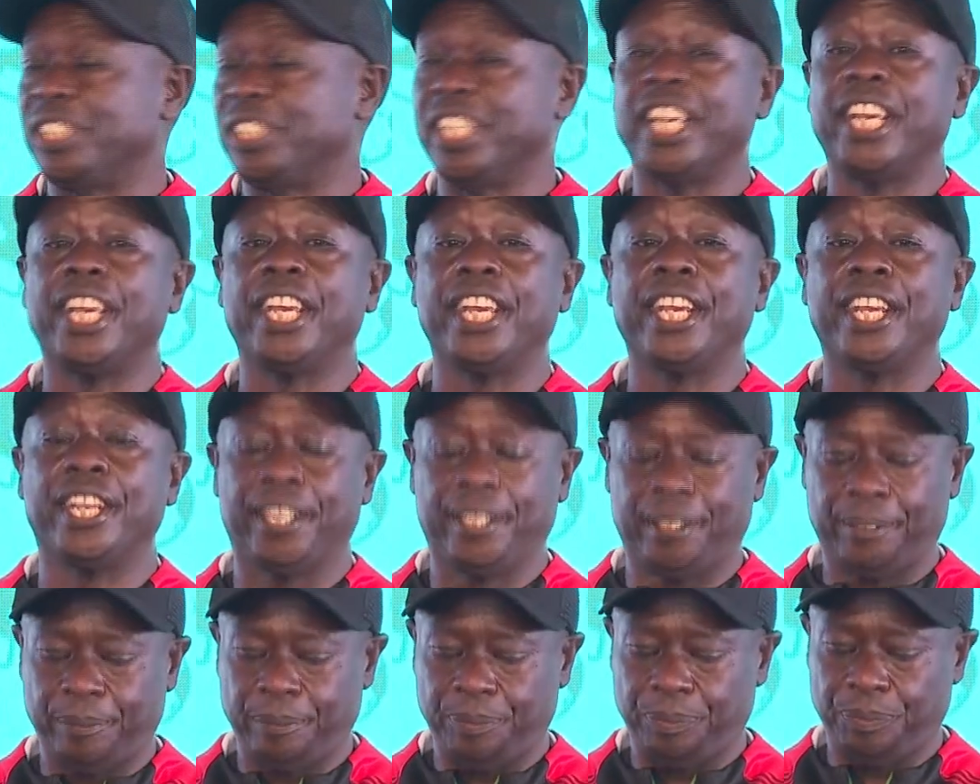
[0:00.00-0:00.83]

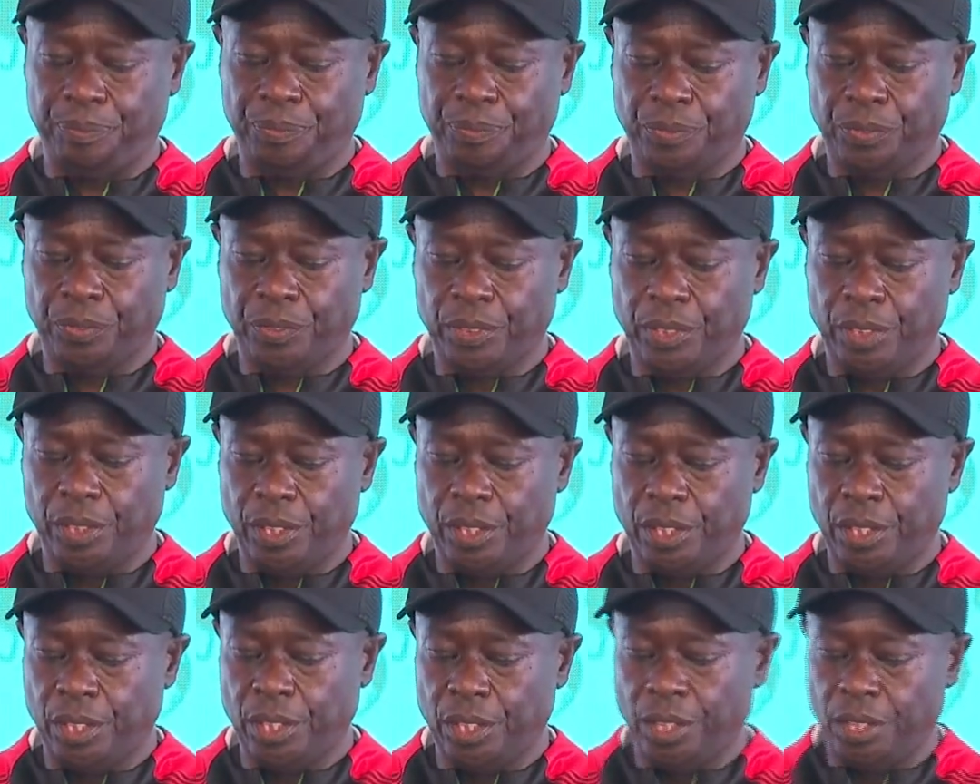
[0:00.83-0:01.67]
Today,
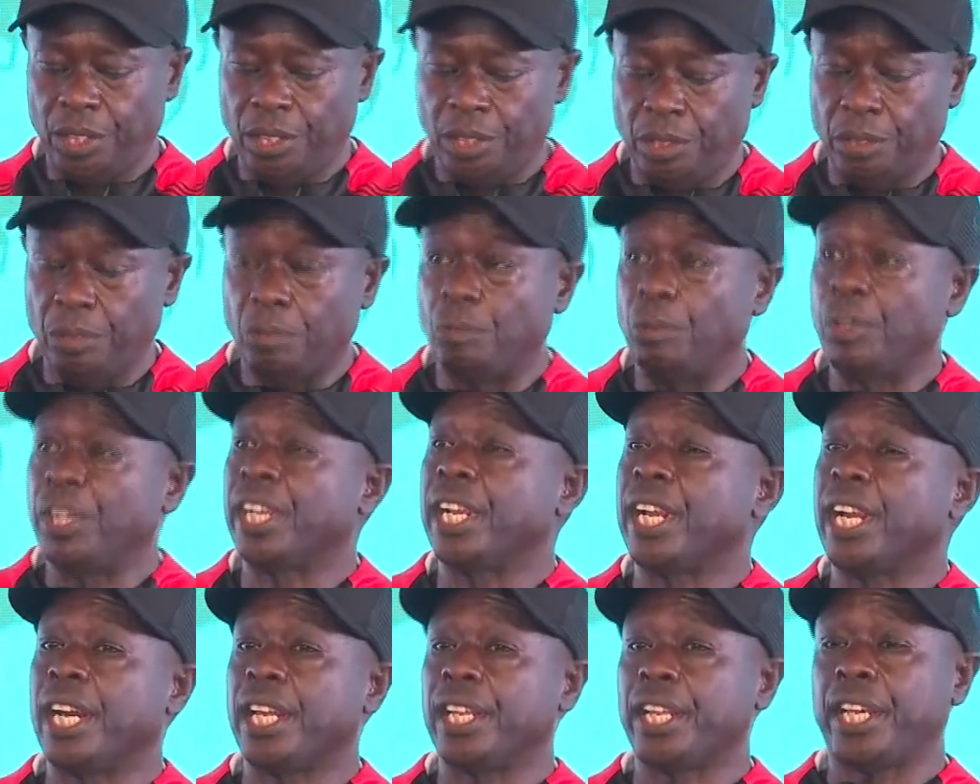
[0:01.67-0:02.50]

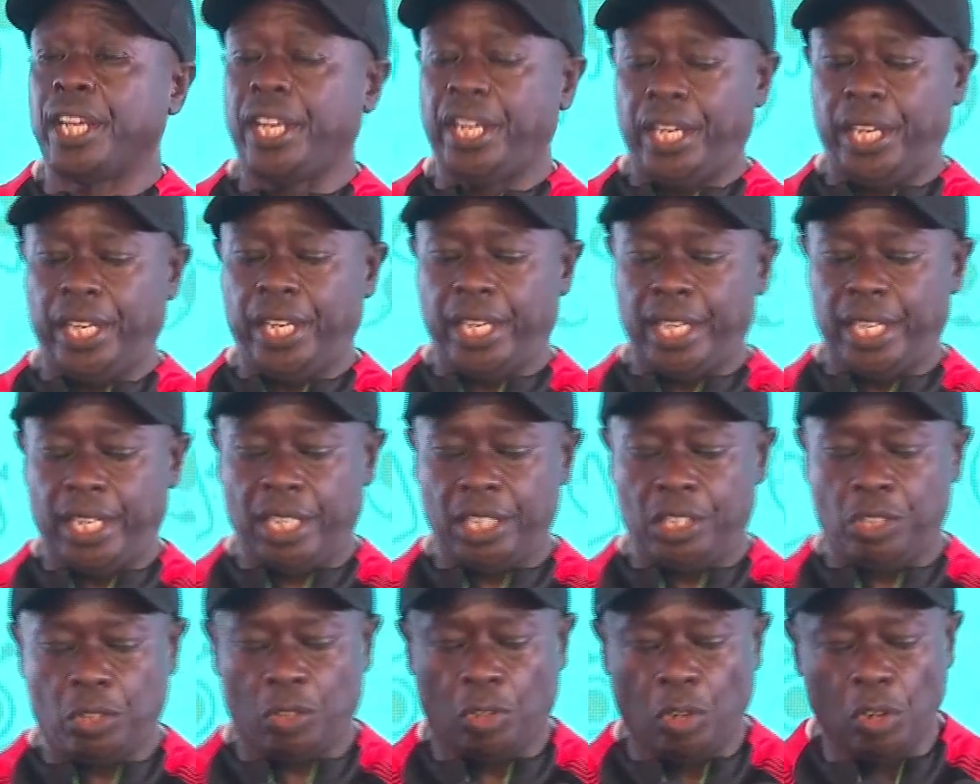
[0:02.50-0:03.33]
we gather
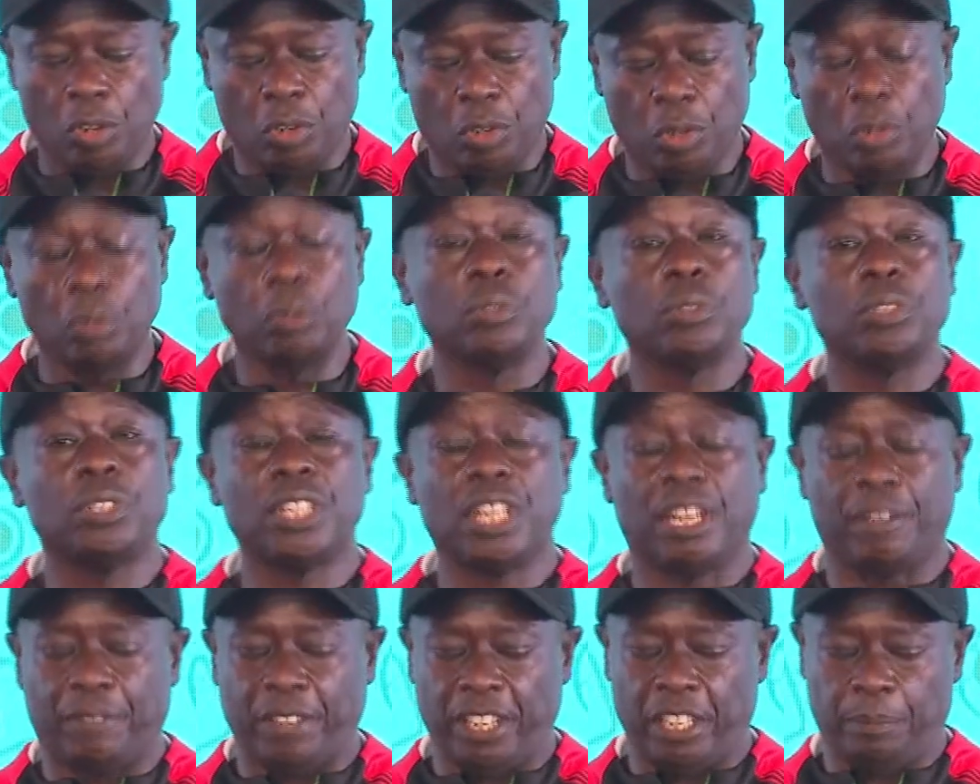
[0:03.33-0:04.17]
here to
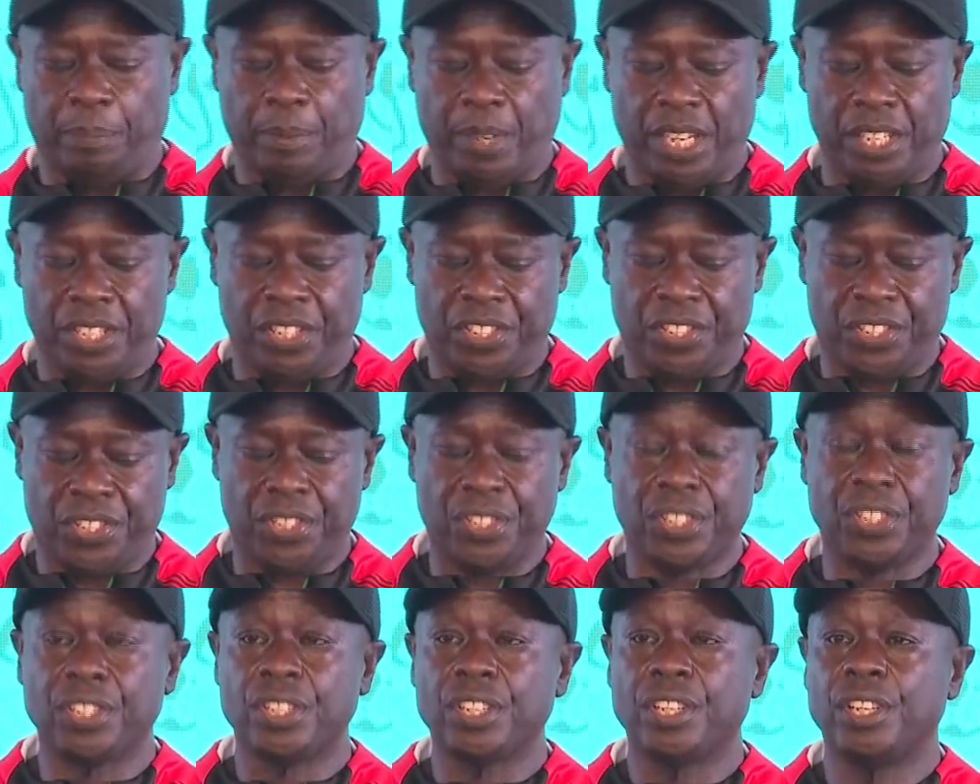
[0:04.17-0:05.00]
conclude a
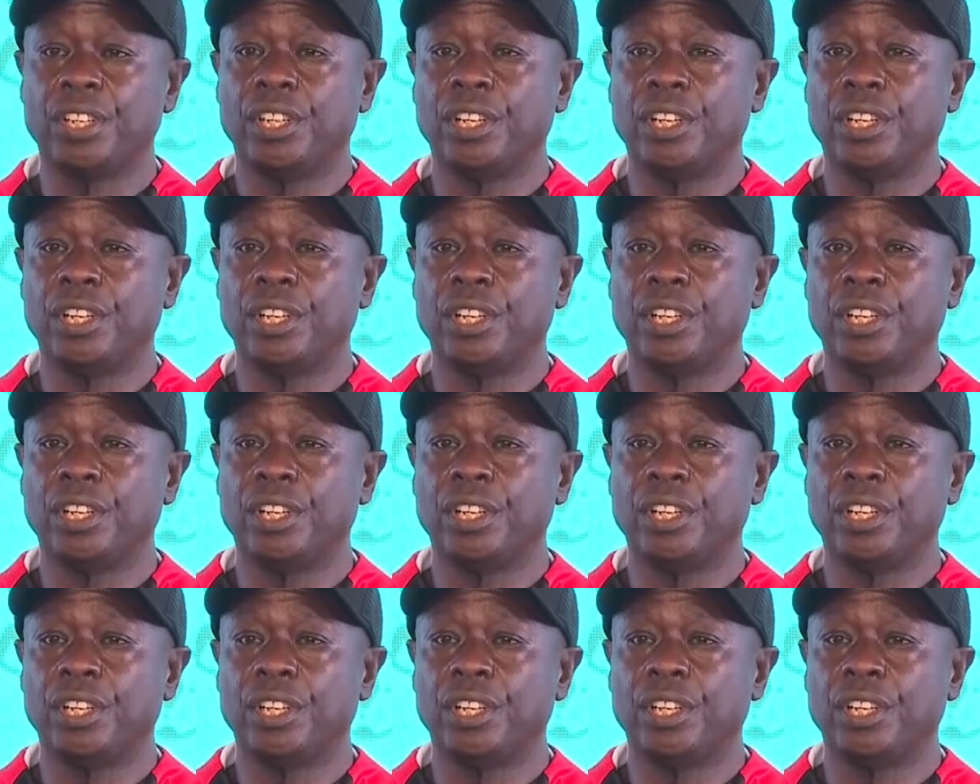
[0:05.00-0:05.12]
vibrant